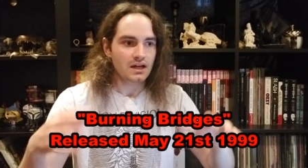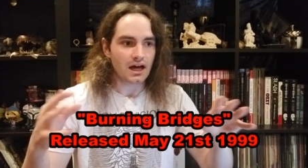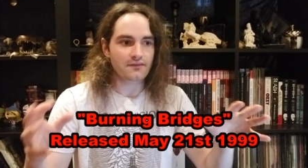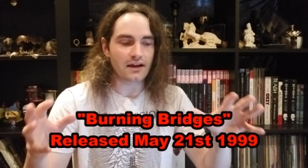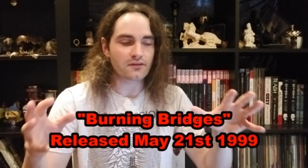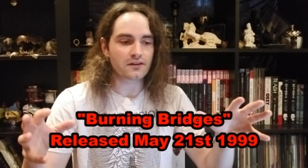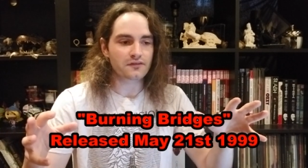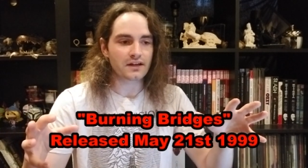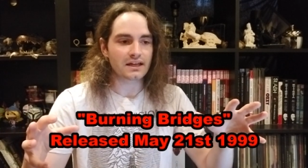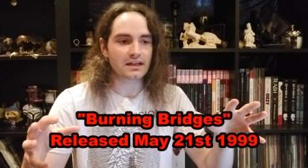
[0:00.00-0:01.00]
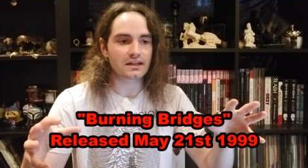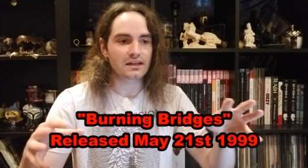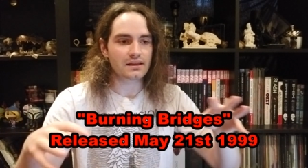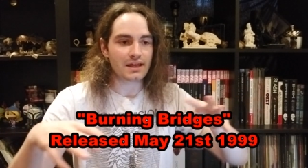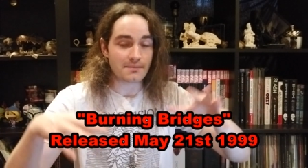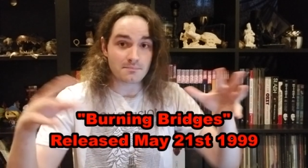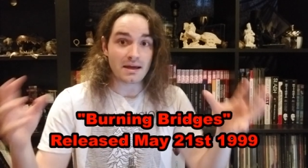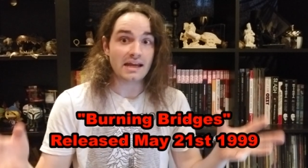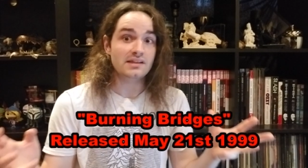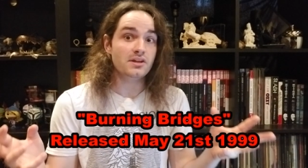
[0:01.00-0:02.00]
of everything that
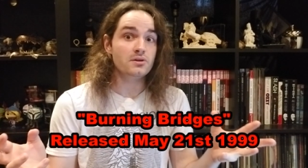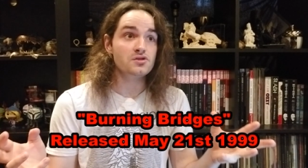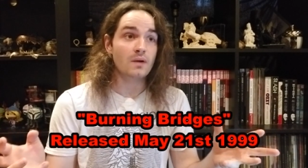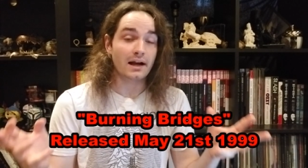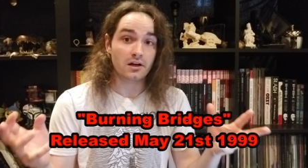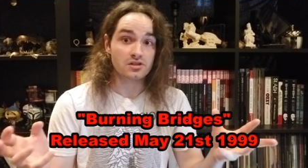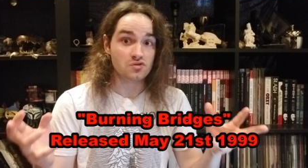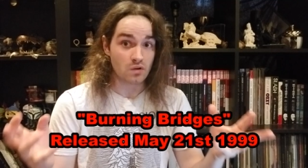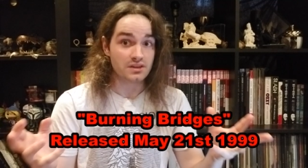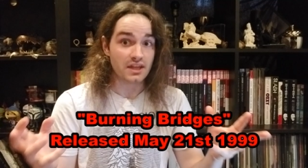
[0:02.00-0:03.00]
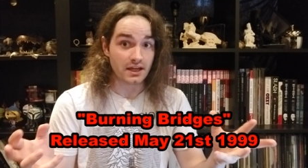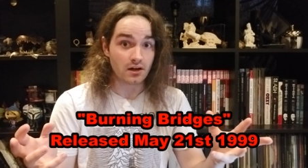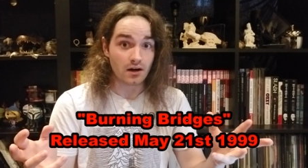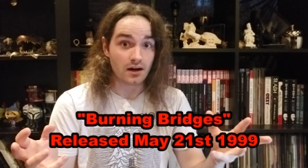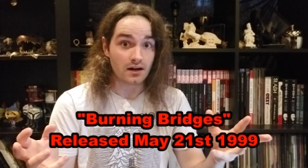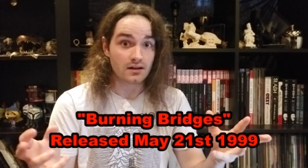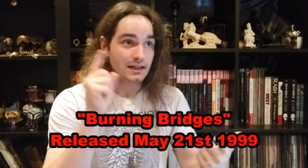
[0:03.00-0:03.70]
made those records what they are.